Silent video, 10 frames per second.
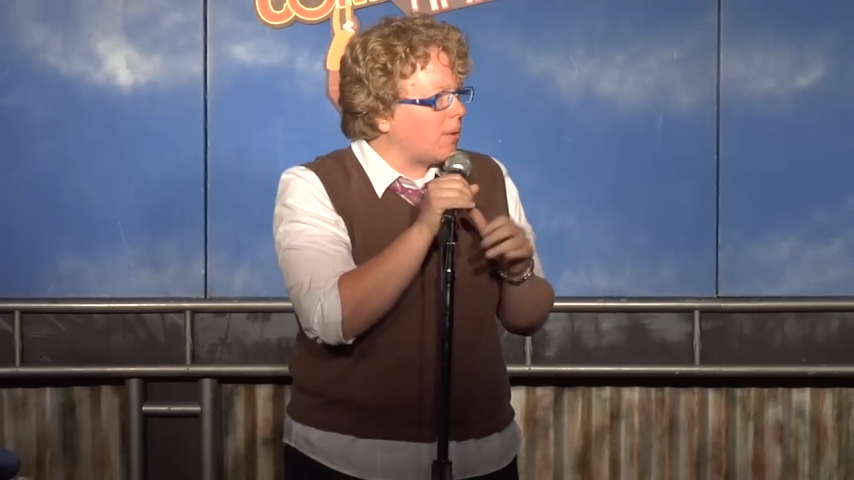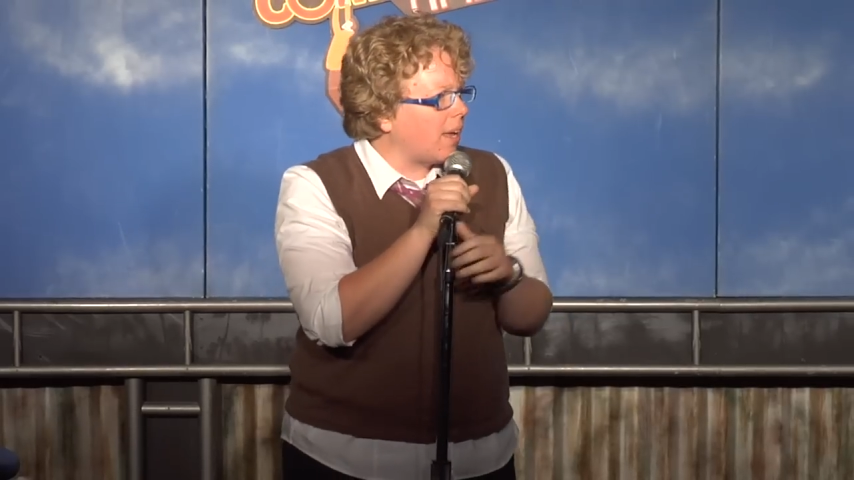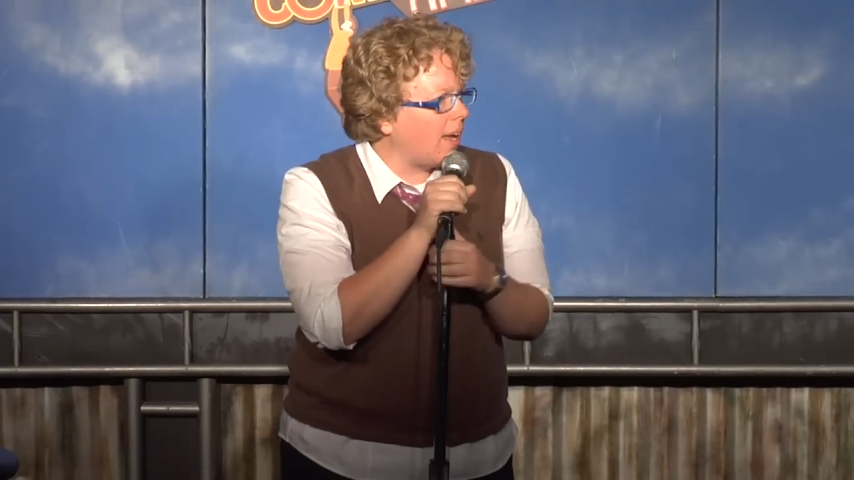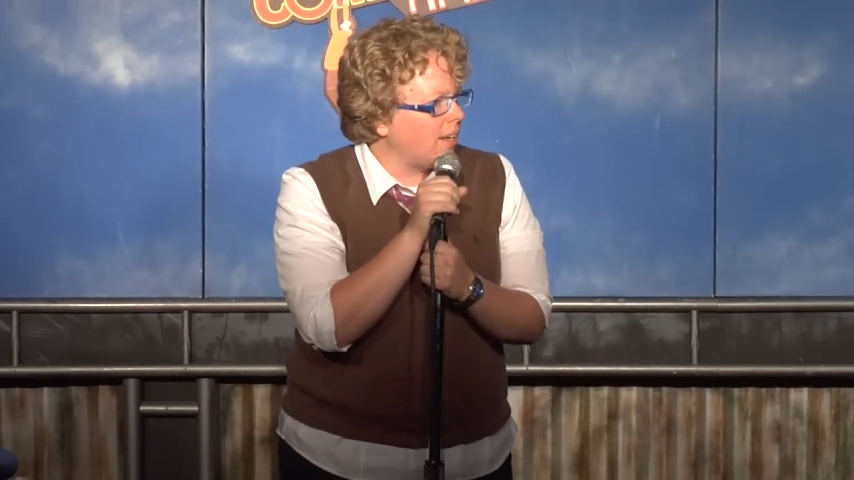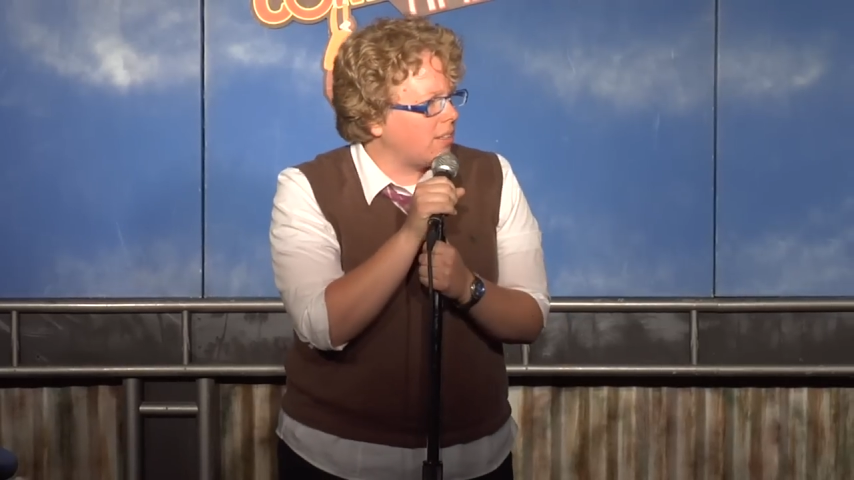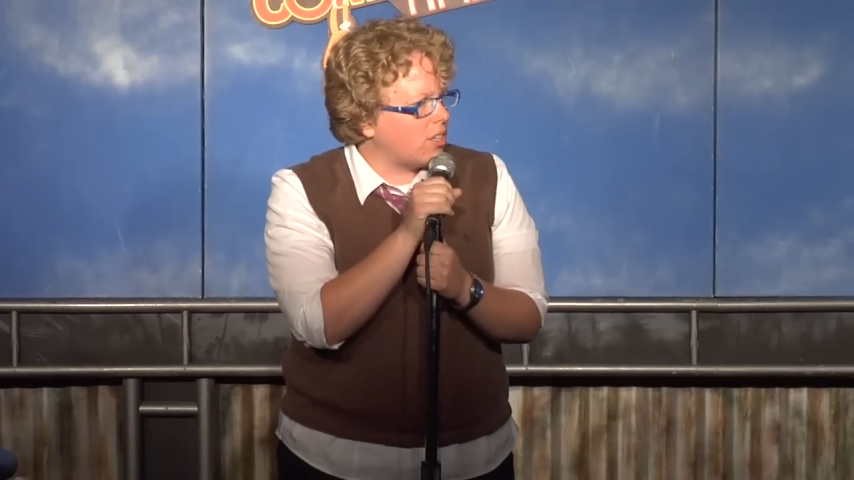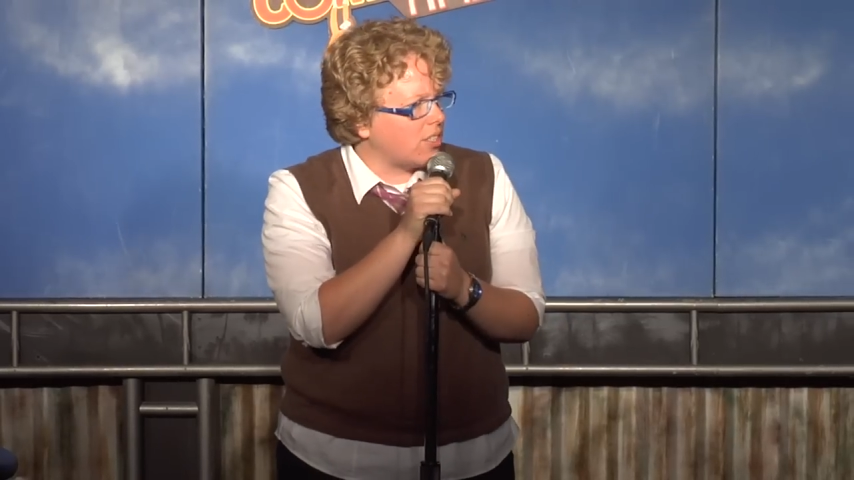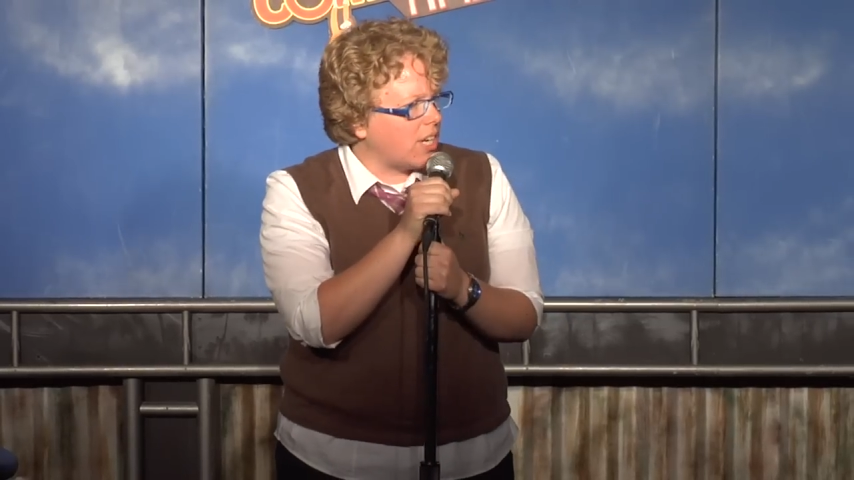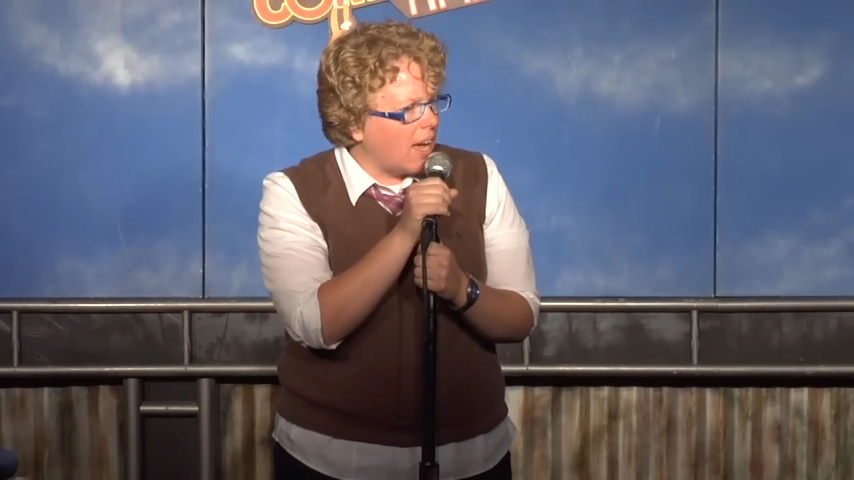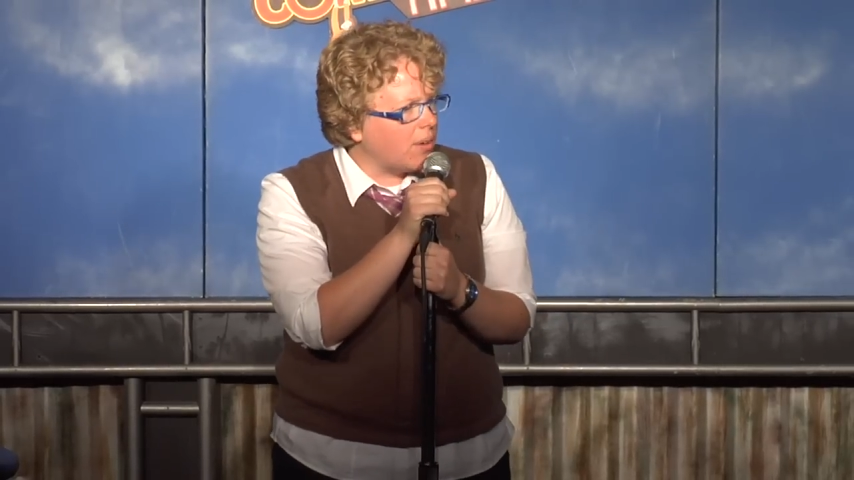okay to
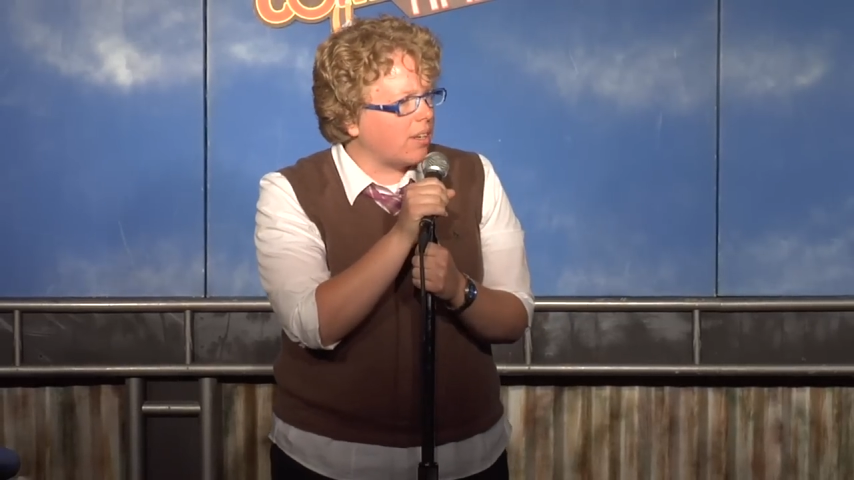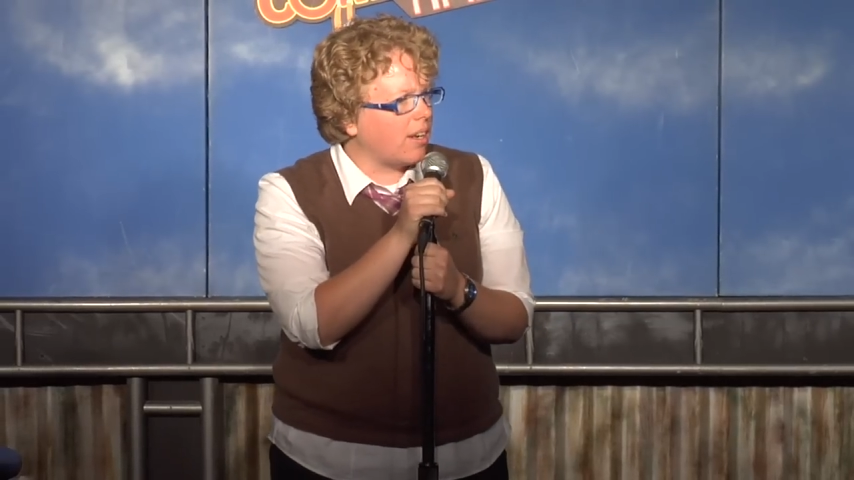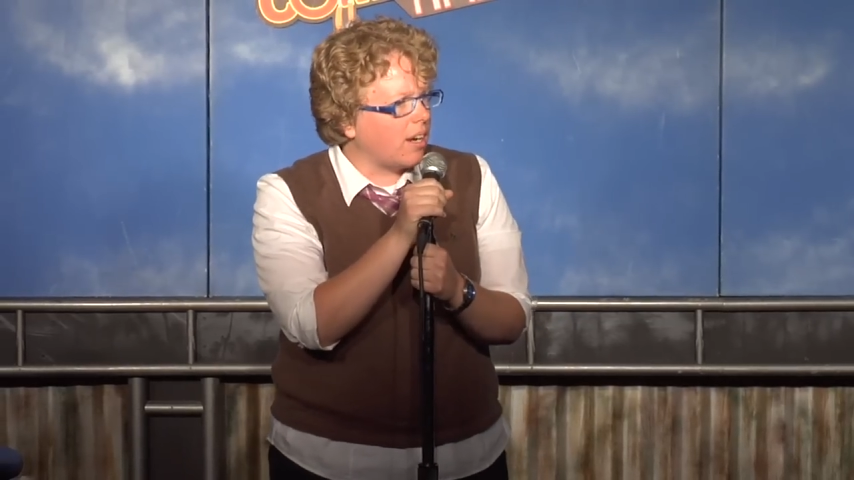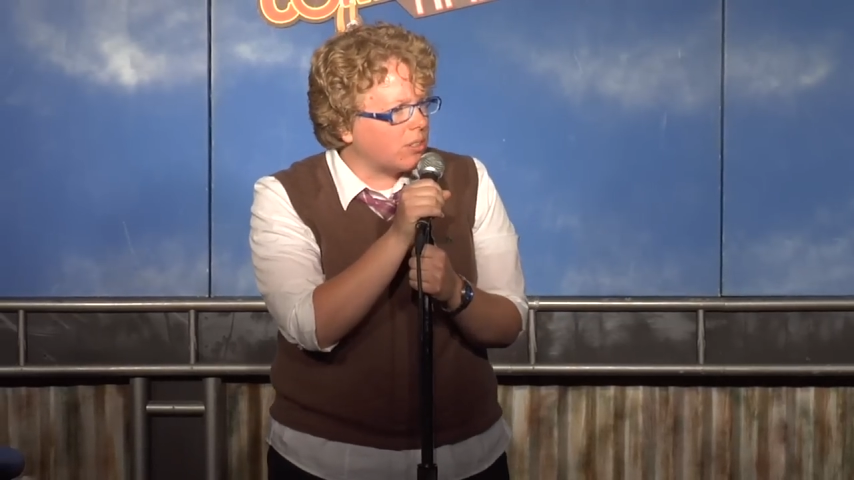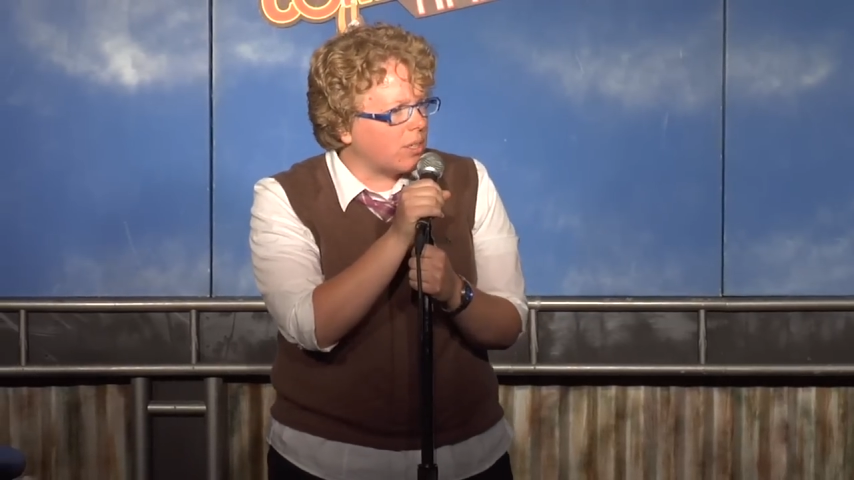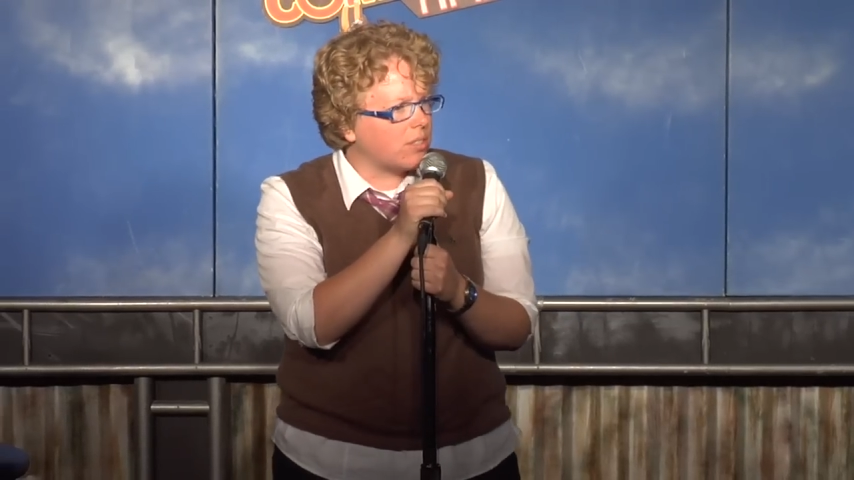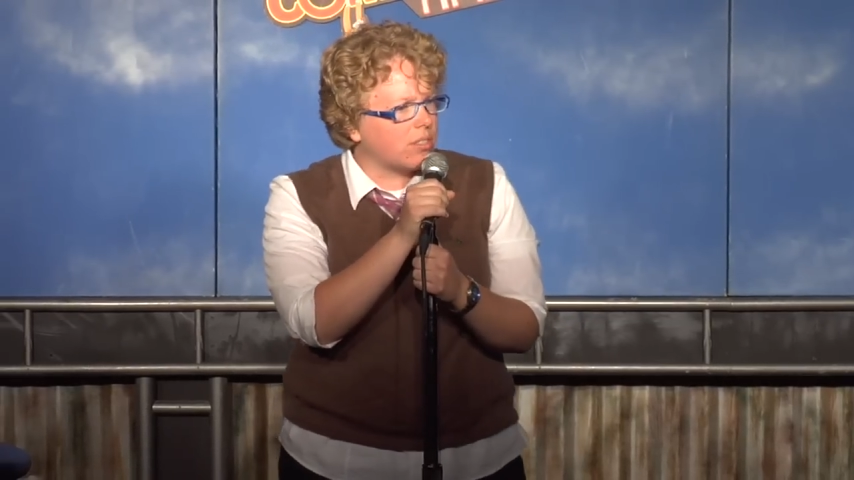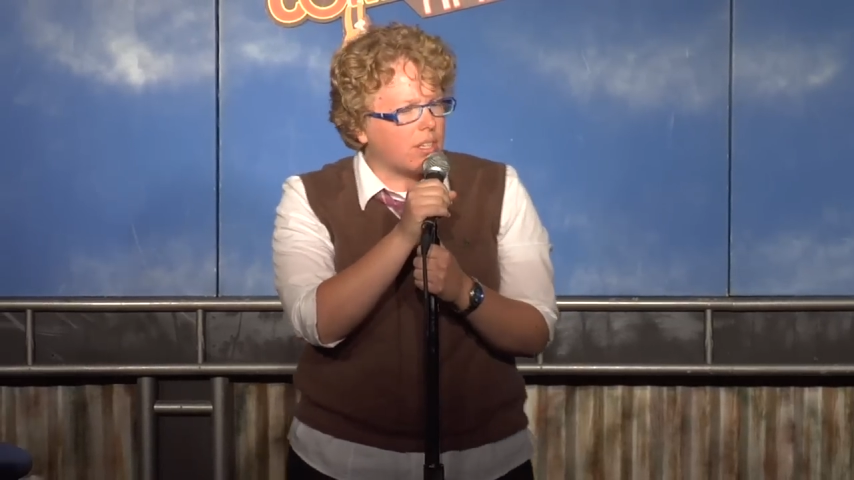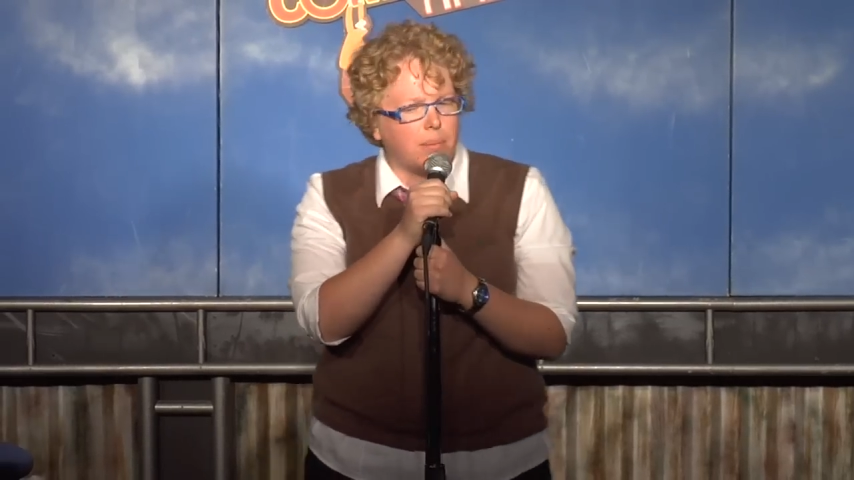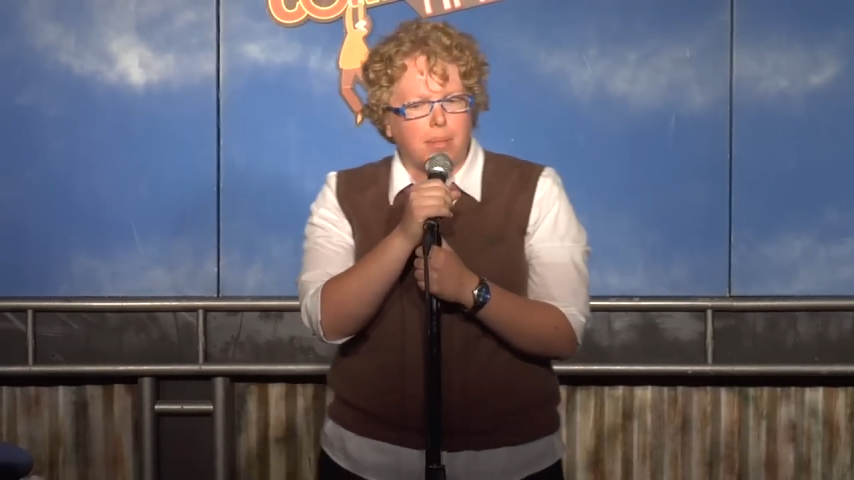judge how good a
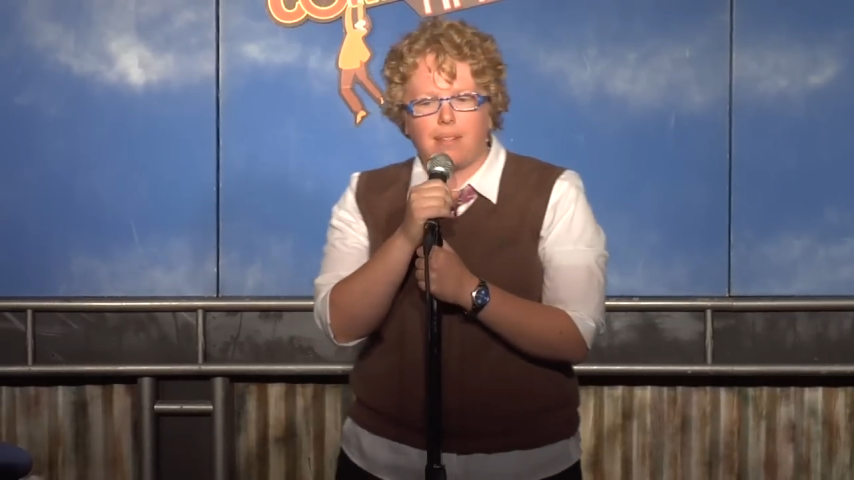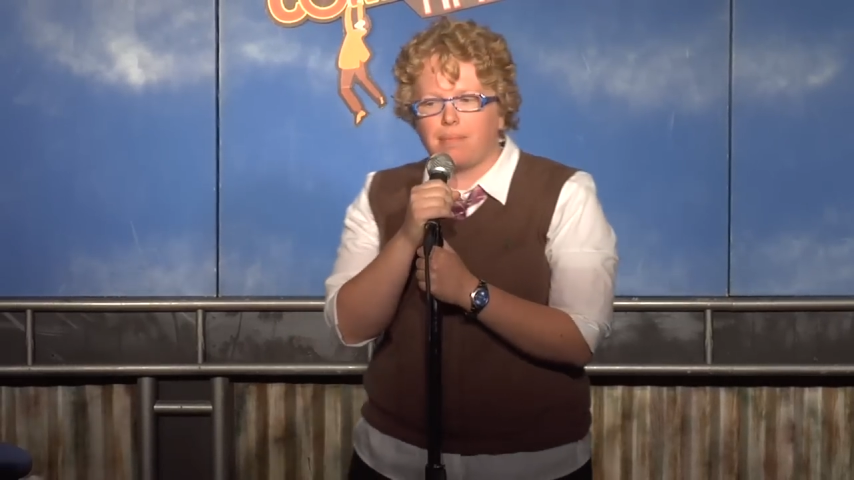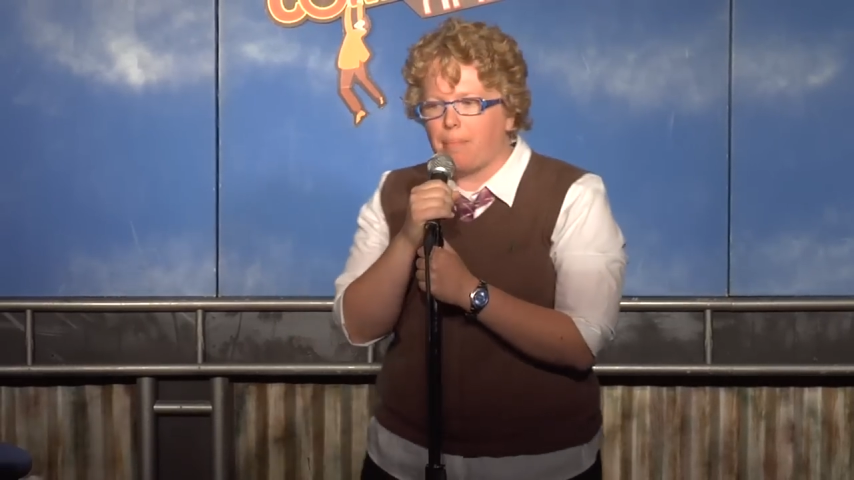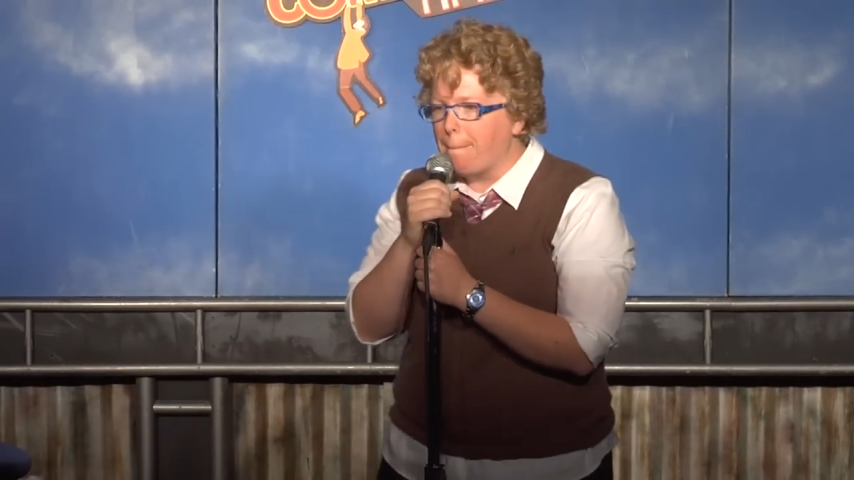hairdresser's gonna be